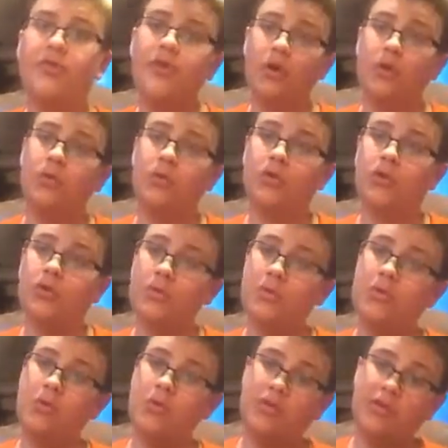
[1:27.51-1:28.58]
so, we're going to
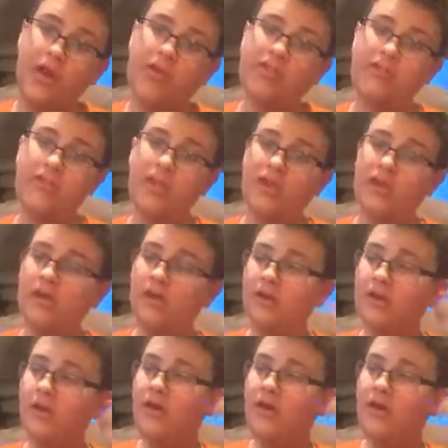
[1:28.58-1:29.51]
be doing that today.